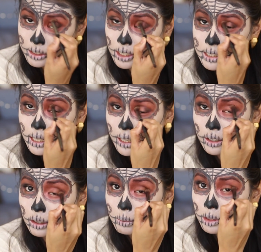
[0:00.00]
Just like a
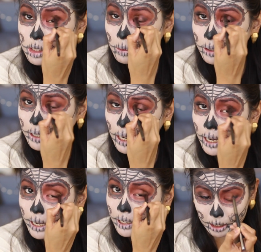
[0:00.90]
normal smoky
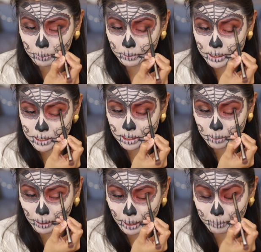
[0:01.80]
eye. Keep placing the
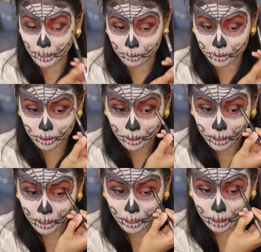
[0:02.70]
black powder
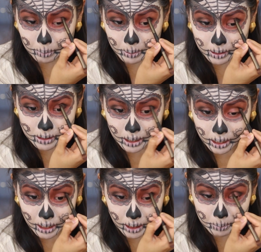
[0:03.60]
and building
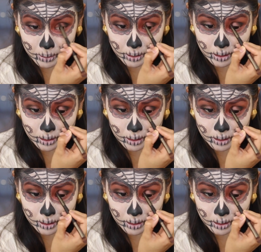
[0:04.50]
it up,